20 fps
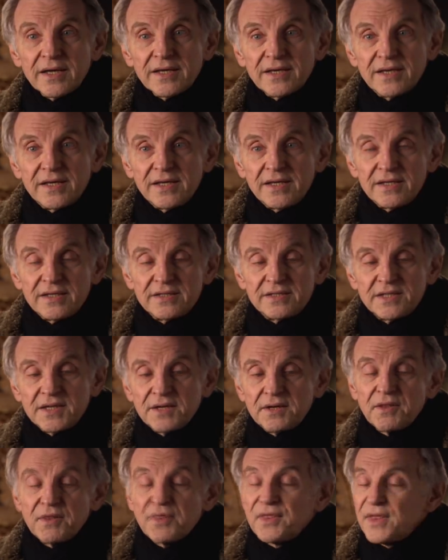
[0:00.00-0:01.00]
He
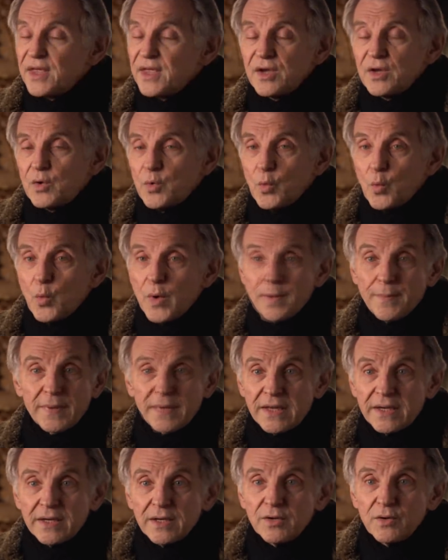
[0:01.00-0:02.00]
didn't think
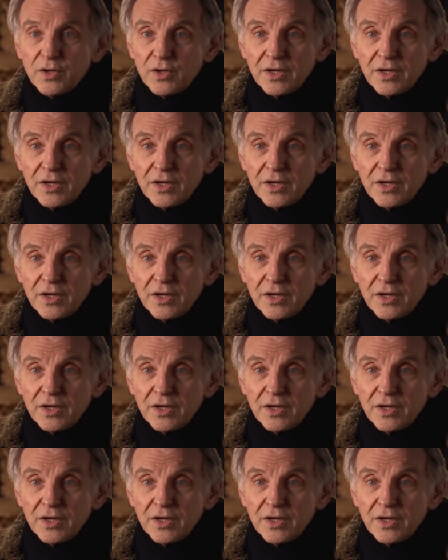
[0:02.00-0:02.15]
women